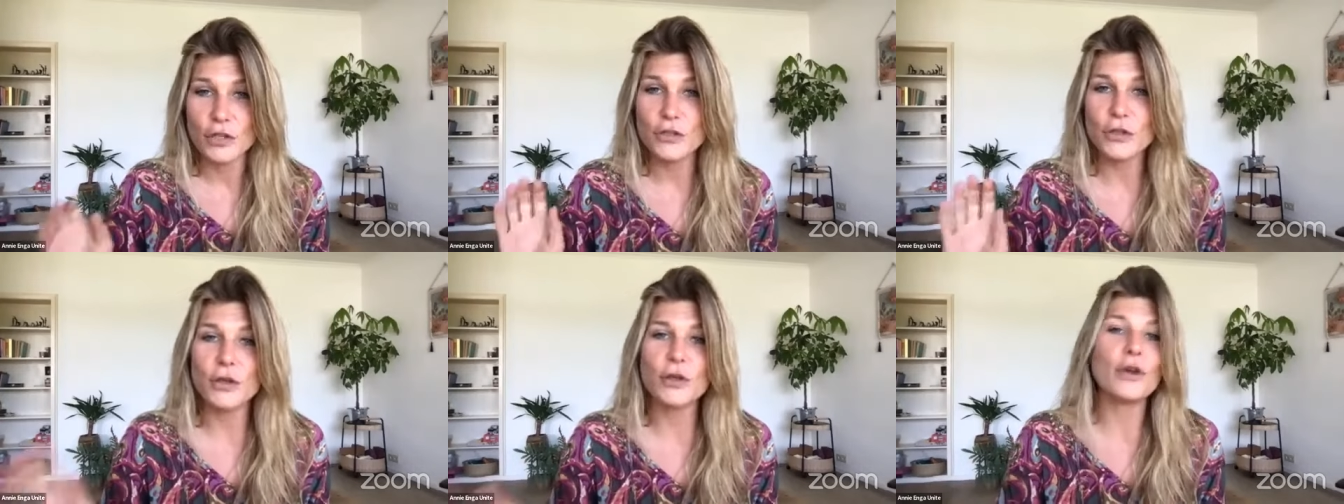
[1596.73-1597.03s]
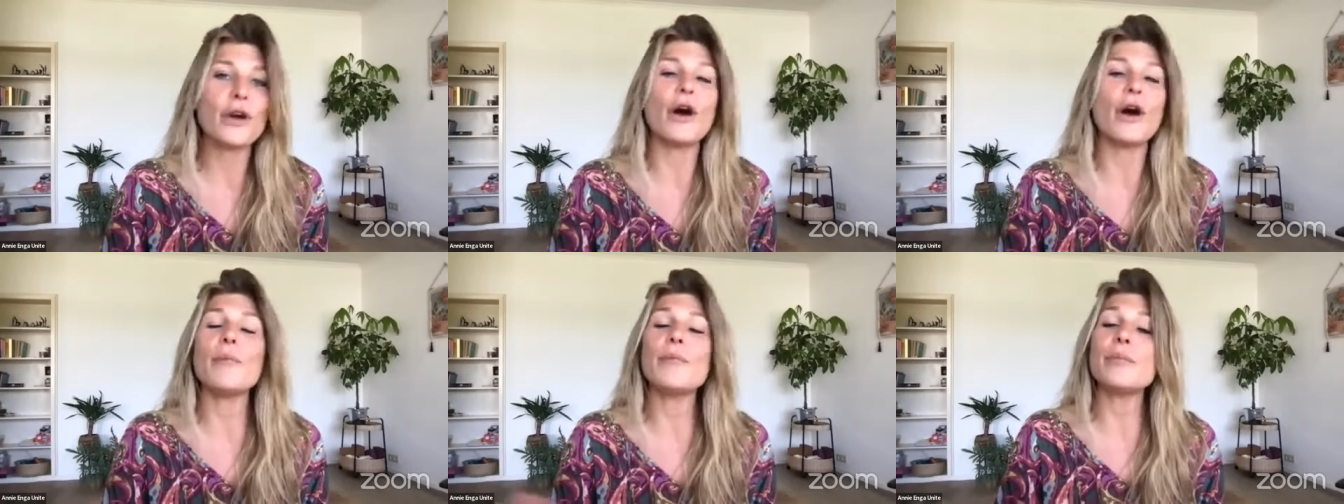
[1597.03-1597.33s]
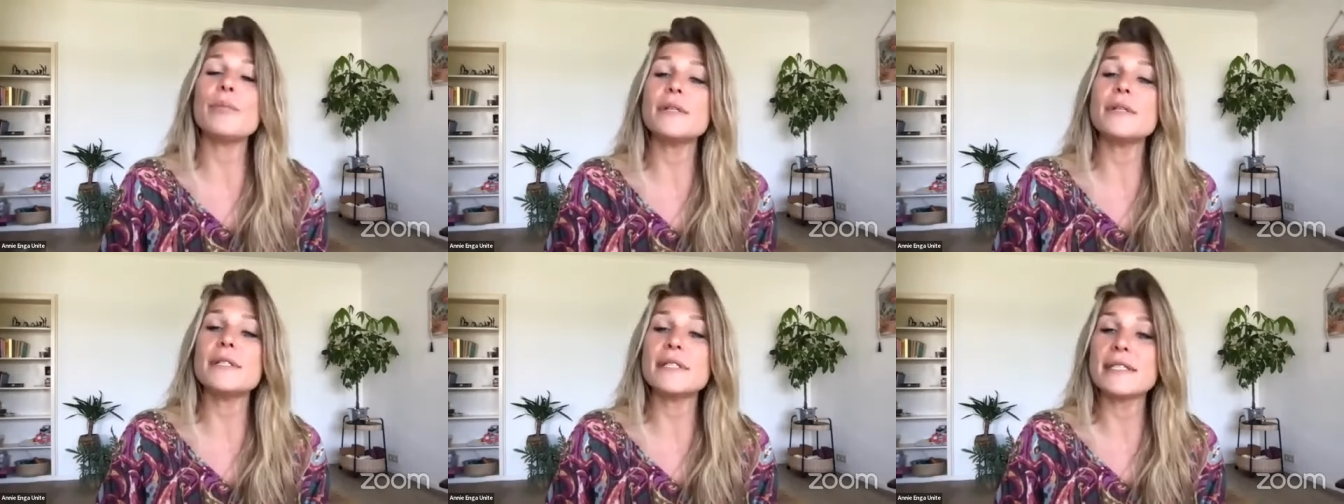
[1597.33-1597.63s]
To
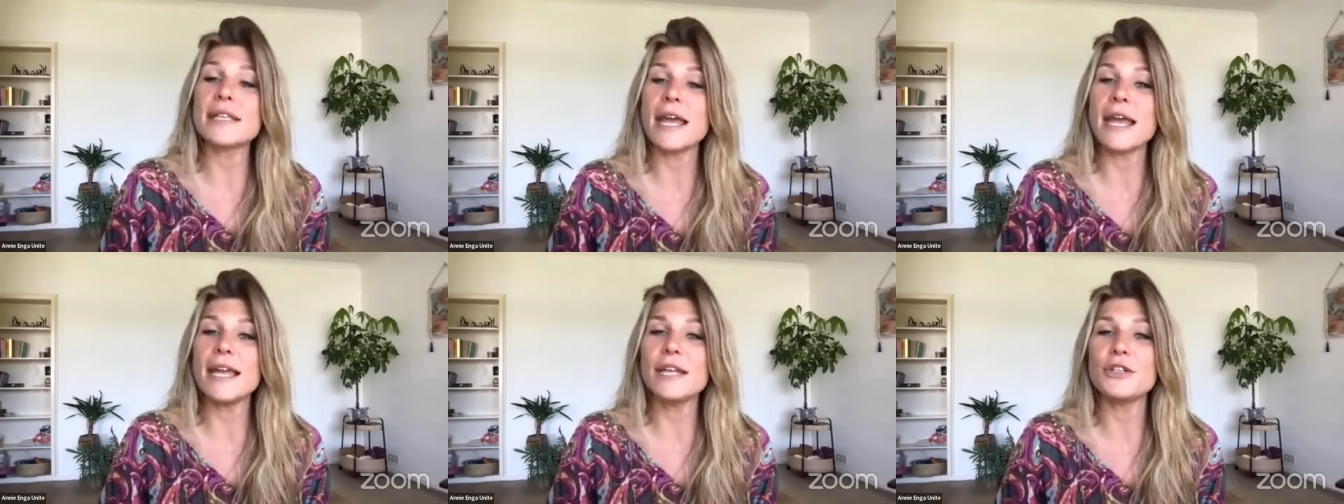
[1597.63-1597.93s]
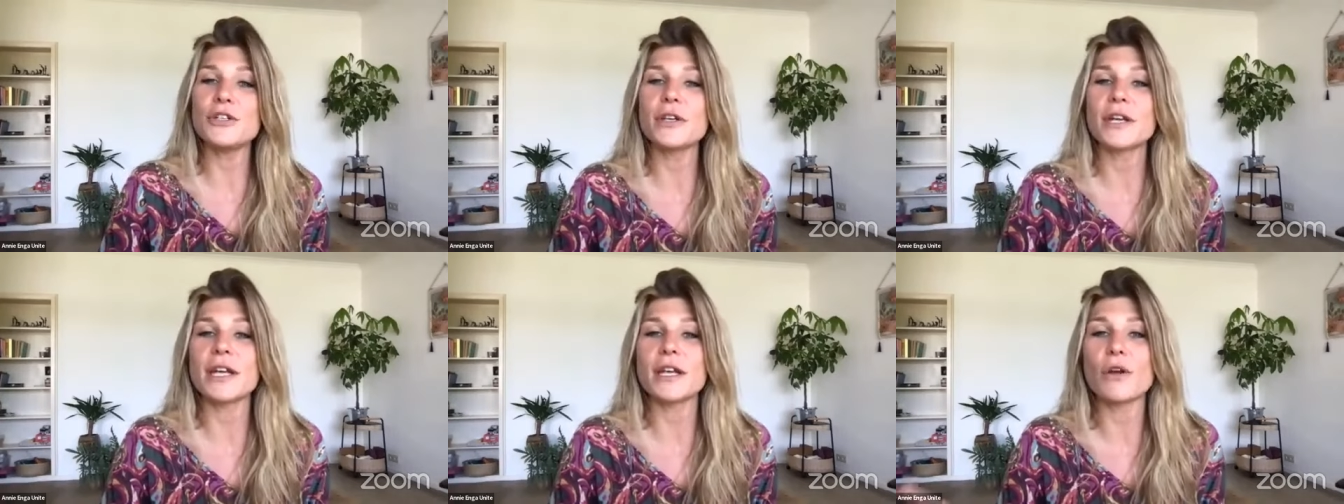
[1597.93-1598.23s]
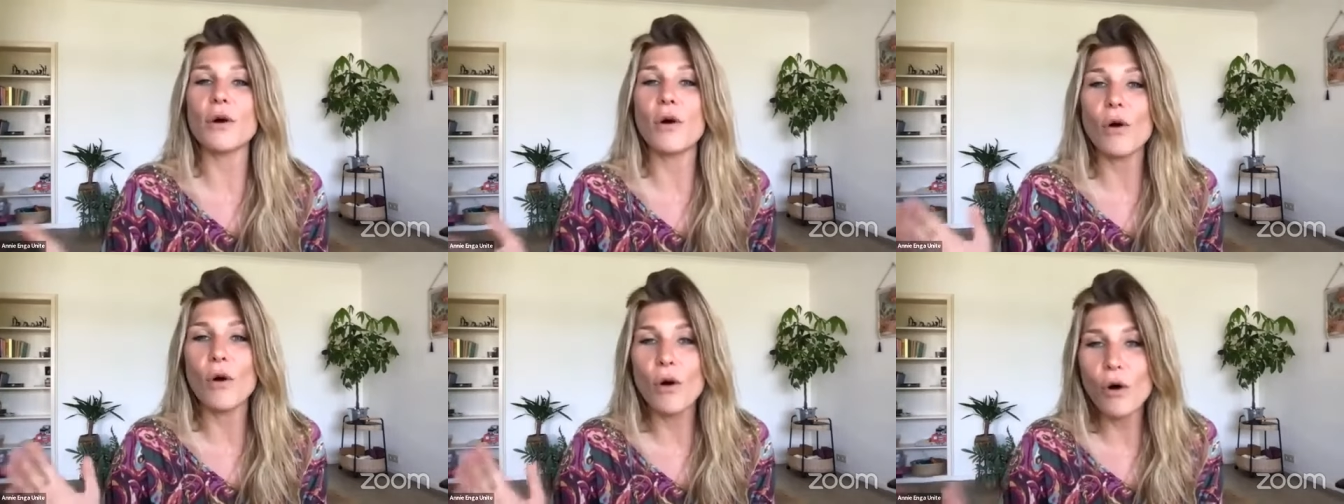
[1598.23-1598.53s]
compensate, you
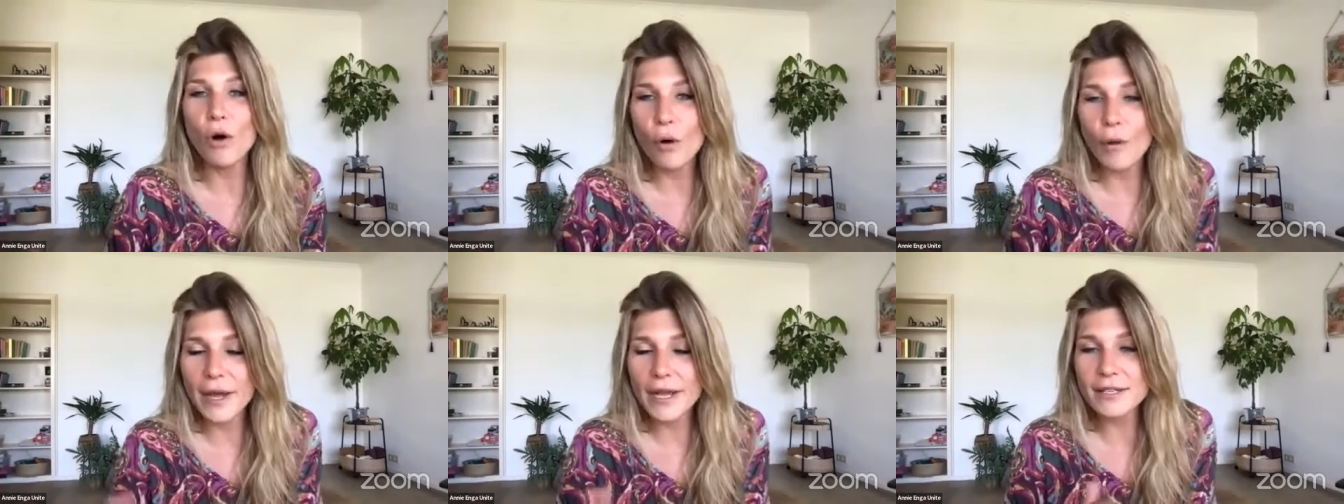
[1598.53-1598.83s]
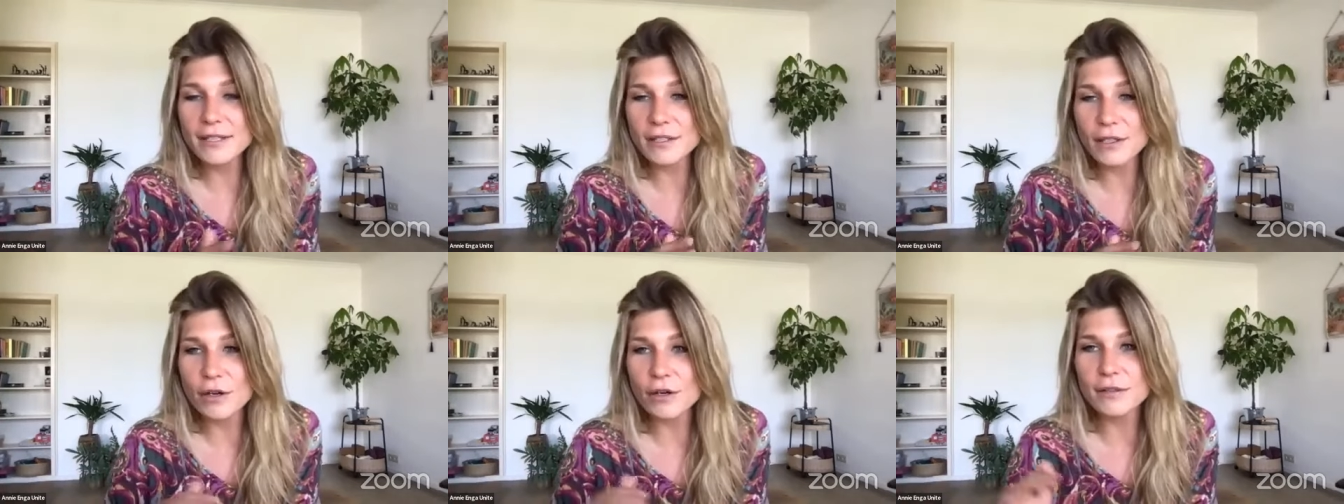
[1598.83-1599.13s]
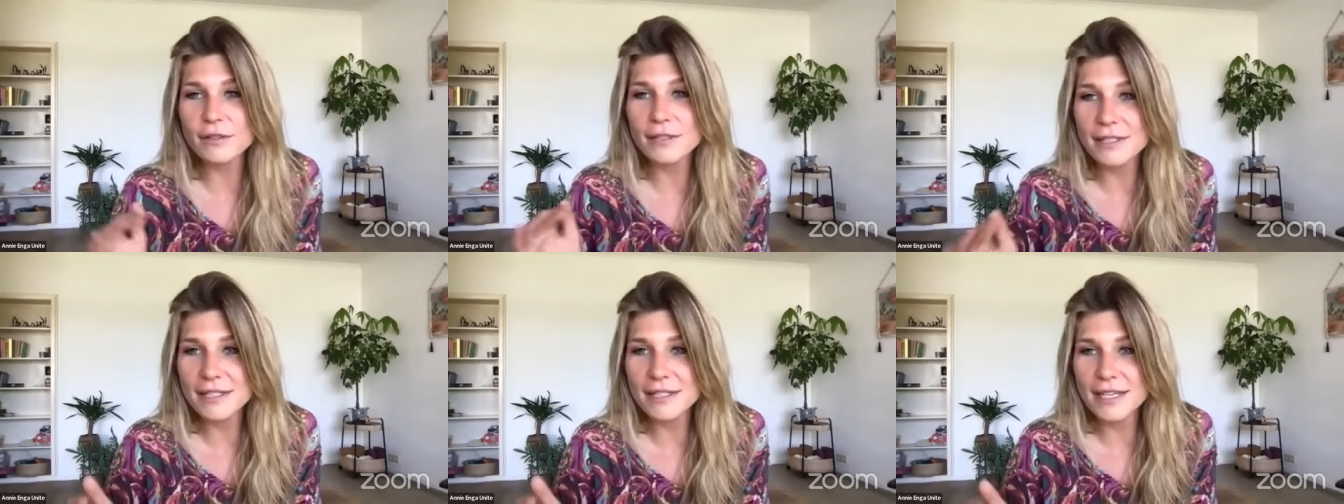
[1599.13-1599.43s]
can always
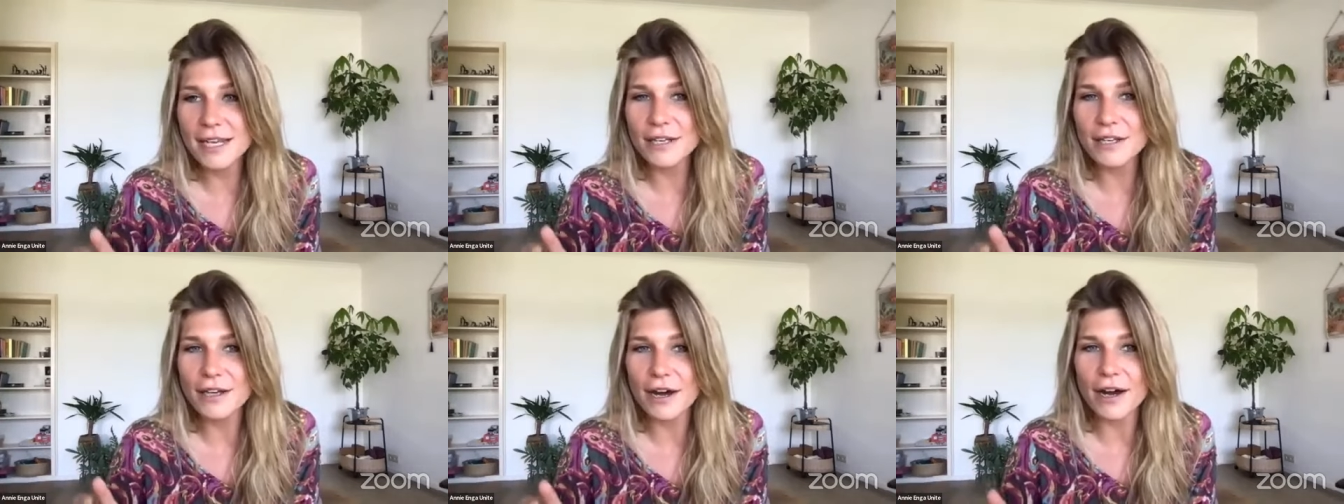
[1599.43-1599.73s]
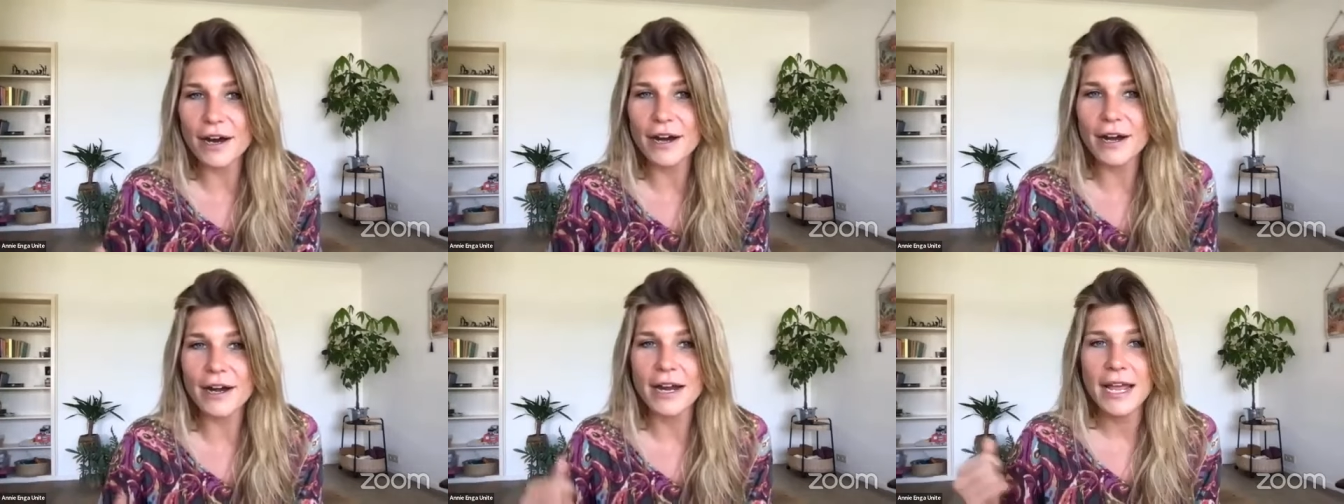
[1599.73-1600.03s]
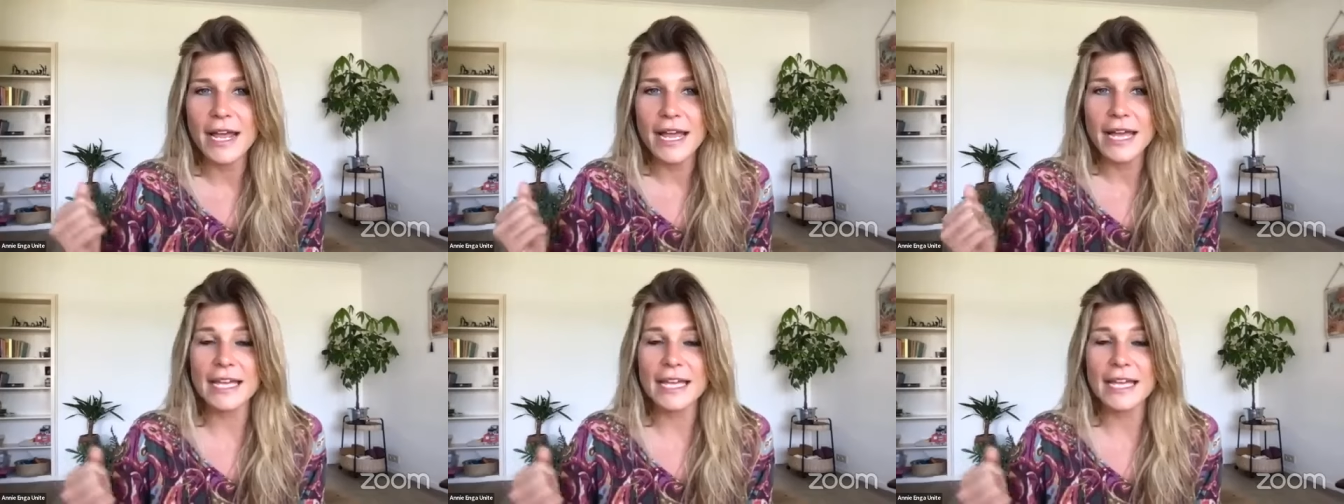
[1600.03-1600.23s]
consider